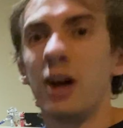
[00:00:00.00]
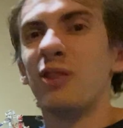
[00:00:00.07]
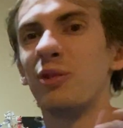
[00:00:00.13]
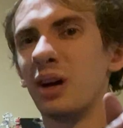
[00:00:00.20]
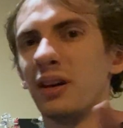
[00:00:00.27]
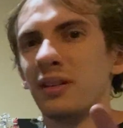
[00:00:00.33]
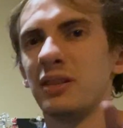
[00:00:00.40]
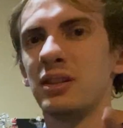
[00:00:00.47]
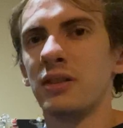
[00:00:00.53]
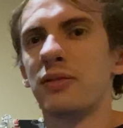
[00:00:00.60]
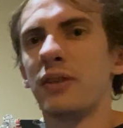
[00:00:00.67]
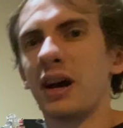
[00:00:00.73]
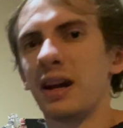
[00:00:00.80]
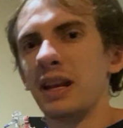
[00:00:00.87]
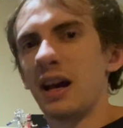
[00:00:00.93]
Well, you'll
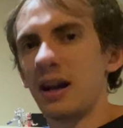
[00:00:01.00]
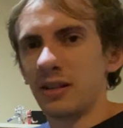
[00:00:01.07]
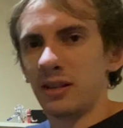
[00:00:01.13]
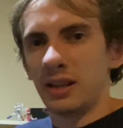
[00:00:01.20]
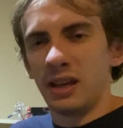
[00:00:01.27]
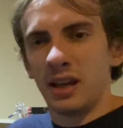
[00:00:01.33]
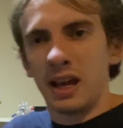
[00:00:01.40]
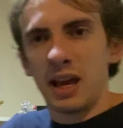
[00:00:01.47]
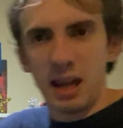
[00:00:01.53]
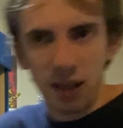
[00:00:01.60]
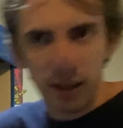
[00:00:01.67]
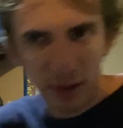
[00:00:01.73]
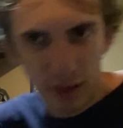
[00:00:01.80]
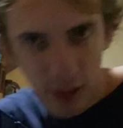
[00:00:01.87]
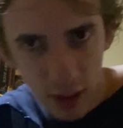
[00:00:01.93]
find out
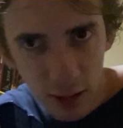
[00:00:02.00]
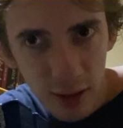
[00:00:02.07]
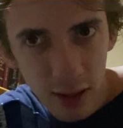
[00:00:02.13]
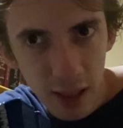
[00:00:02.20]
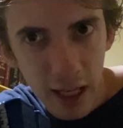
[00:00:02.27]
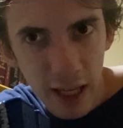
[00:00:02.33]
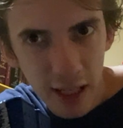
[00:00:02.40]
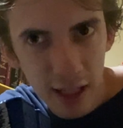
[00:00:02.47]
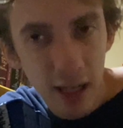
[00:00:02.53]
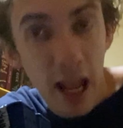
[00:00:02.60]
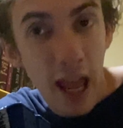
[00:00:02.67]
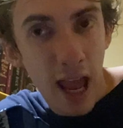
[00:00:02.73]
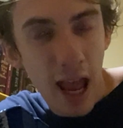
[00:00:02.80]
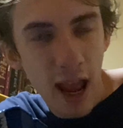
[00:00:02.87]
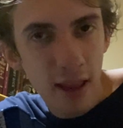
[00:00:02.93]
sooner or later
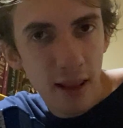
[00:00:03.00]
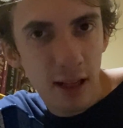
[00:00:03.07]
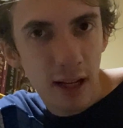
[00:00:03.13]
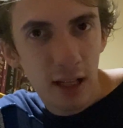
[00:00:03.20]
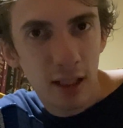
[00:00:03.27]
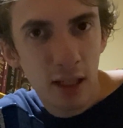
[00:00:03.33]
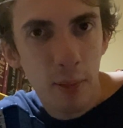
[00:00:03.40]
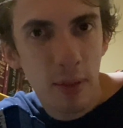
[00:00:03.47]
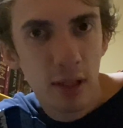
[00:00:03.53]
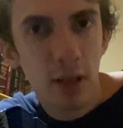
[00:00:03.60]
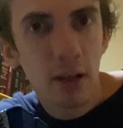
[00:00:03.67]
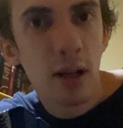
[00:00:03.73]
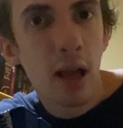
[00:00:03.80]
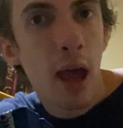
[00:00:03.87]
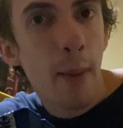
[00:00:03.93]
in the next
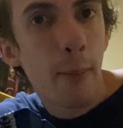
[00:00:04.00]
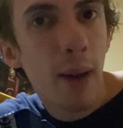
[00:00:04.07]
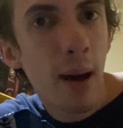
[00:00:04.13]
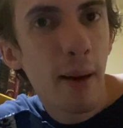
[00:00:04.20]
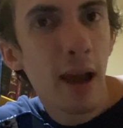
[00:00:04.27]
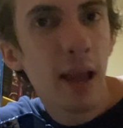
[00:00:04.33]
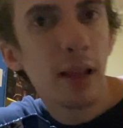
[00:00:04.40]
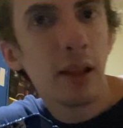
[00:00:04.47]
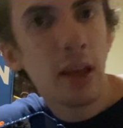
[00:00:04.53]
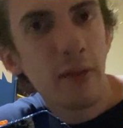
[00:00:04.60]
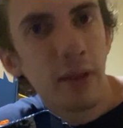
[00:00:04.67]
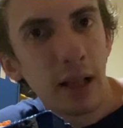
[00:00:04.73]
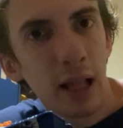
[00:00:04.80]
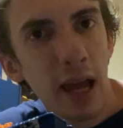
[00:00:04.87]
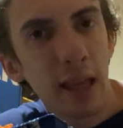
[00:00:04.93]
episode. Bye bye. Leave
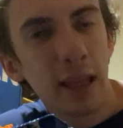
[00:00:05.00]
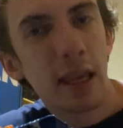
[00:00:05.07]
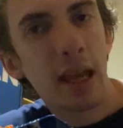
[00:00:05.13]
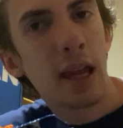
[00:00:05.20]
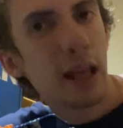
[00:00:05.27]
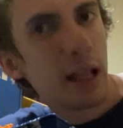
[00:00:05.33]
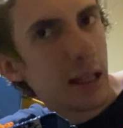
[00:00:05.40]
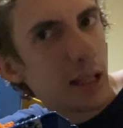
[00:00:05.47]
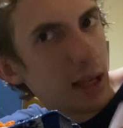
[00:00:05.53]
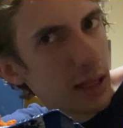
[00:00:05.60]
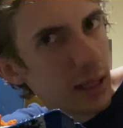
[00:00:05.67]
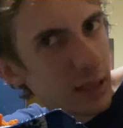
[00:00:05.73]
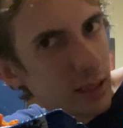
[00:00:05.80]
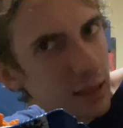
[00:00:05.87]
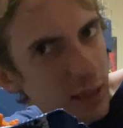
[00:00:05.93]
a like and
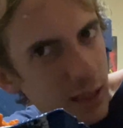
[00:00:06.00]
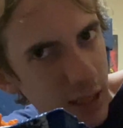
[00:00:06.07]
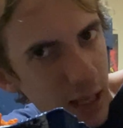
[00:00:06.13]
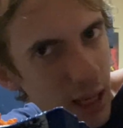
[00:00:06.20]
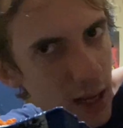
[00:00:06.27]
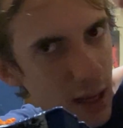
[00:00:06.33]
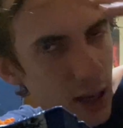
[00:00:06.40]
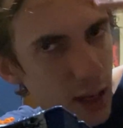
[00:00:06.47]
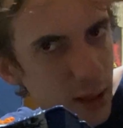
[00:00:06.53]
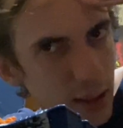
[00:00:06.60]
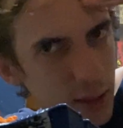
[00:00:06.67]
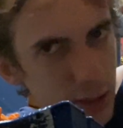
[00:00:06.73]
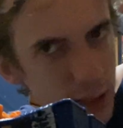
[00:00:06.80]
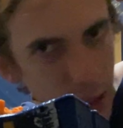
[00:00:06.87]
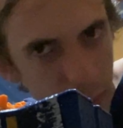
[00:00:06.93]
see you all
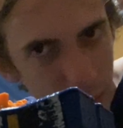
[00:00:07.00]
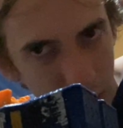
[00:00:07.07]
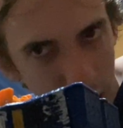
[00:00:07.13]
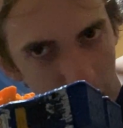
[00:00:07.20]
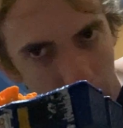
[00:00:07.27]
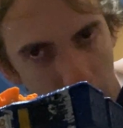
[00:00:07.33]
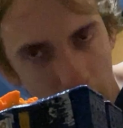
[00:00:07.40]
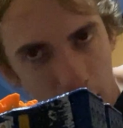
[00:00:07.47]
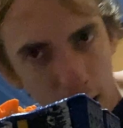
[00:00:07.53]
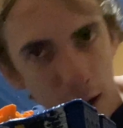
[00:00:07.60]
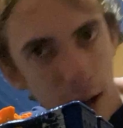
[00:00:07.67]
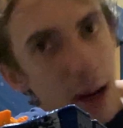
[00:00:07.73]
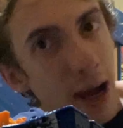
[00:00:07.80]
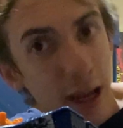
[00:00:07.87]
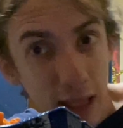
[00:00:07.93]
in tip of the
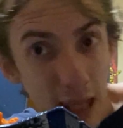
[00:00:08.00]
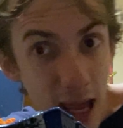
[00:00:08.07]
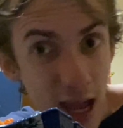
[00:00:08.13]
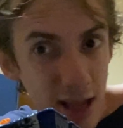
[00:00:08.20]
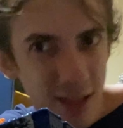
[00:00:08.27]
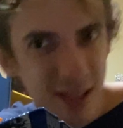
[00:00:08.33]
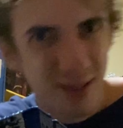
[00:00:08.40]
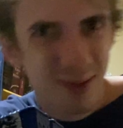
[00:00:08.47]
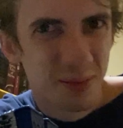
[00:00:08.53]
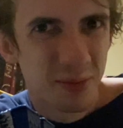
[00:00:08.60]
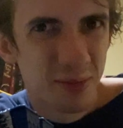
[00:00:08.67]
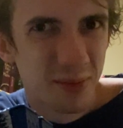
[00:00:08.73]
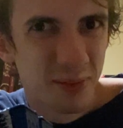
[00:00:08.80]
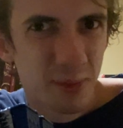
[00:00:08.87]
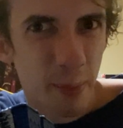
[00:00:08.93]
hair, I guess.
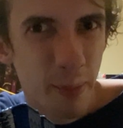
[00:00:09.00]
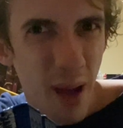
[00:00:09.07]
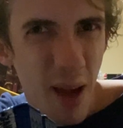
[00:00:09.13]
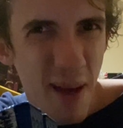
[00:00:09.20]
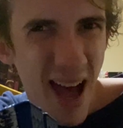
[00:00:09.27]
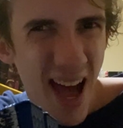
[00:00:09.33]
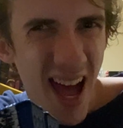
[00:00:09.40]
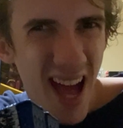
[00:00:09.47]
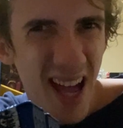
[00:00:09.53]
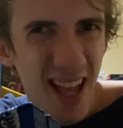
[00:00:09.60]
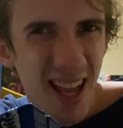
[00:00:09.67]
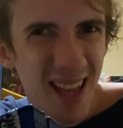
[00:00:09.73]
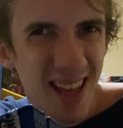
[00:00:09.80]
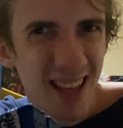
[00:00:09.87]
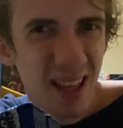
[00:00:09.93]
Bye
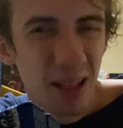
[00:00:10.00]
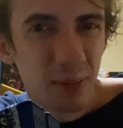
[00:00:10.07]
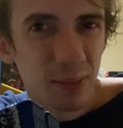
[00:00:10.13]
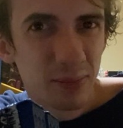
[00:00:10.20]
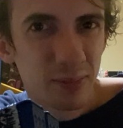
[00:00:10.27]
bye.